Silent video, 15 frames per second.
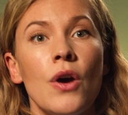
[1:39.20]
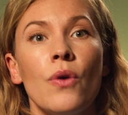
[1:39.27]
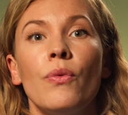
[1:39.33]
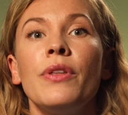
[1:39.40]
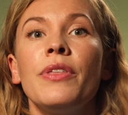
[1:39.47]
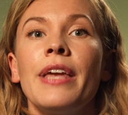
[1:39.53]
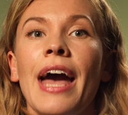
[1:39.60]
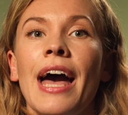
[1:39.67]

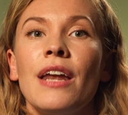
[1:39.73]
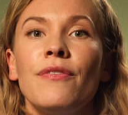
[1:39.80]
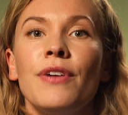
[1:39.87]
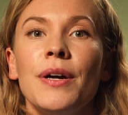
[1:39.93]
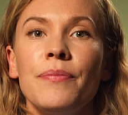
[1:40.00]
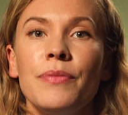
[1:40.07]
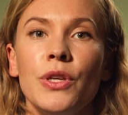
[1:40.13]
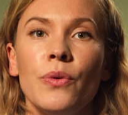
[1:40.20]
With
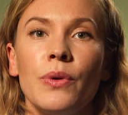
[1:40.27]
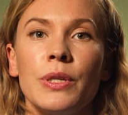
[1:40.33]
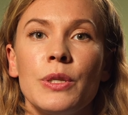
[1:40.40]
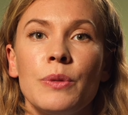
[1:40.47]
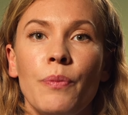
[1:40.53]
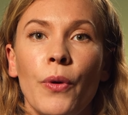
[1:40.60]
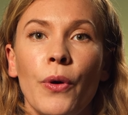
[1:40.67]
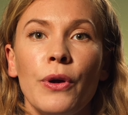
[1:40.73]
Canva, you are
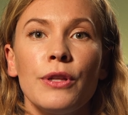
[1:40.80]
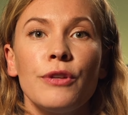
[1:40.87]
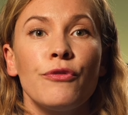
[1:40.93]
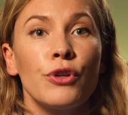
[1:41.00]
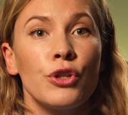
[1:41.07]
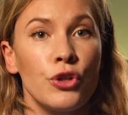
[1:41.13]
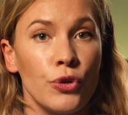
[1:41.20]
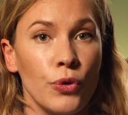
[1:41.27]
spoiled
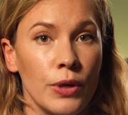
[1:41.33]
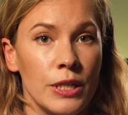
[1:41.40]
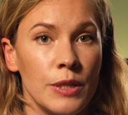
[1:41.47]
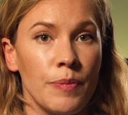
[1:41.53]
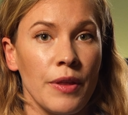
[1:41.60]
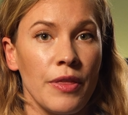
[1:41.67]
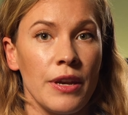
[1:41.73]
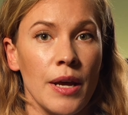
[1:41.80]
for choice
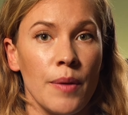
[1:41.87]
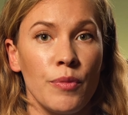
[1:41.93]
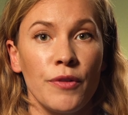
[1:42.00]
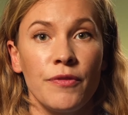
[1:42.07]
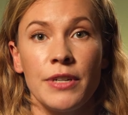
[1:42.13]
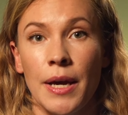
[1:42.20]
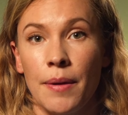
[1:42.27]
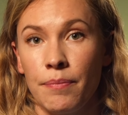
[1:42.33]
by the number
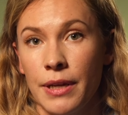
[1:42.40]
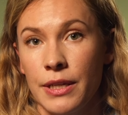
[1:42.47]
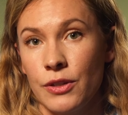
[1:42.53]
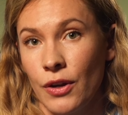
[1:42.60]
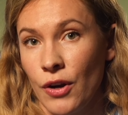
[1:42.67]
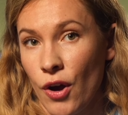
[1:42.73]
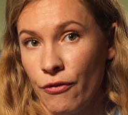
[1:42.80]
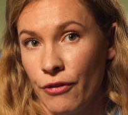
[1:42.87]
of templates
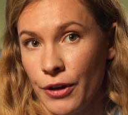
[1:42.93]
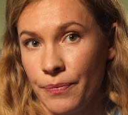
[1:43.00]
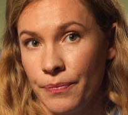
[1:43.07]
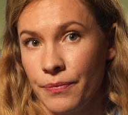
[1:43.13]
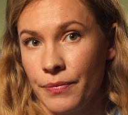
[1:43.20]
on offer.